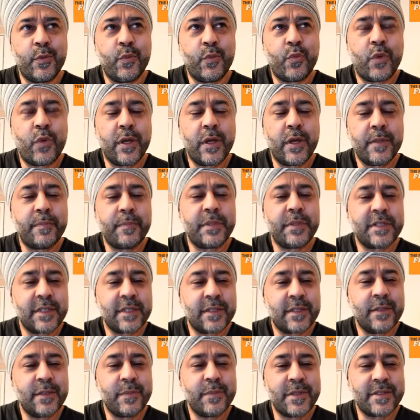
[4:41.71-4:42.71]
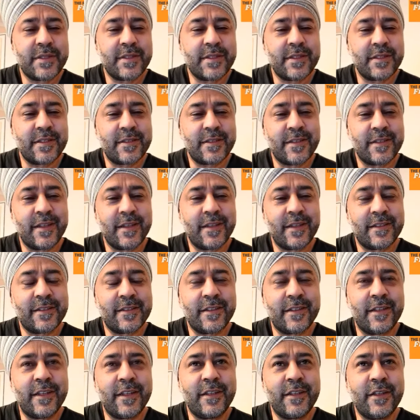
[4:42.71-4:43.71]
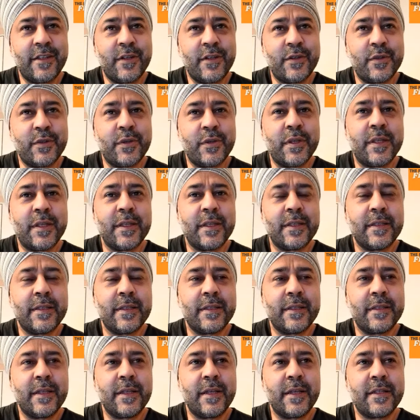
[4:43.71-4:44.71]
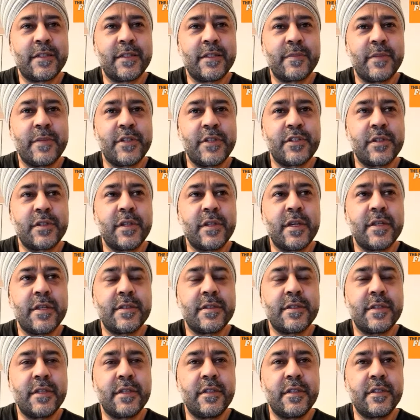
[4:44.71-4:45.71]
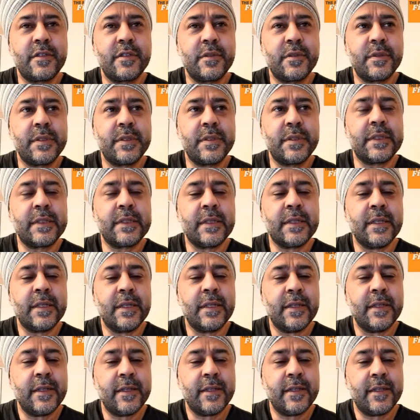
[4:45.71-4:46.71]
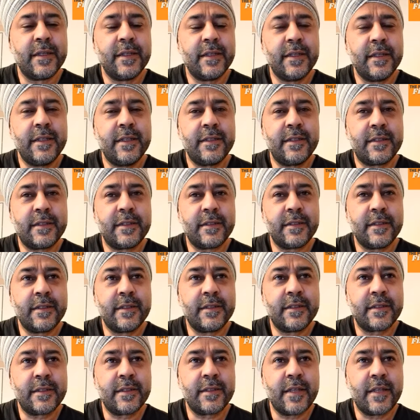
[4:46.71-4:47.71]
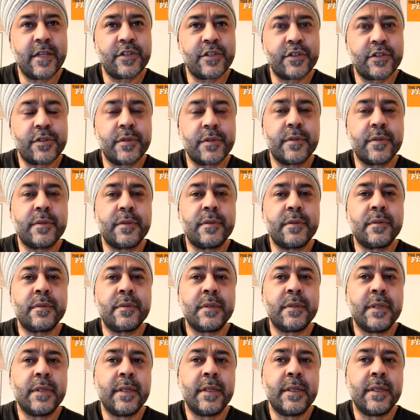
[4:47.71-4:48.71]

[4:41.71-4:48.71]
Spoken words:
one particular business that I know that specialize in doing international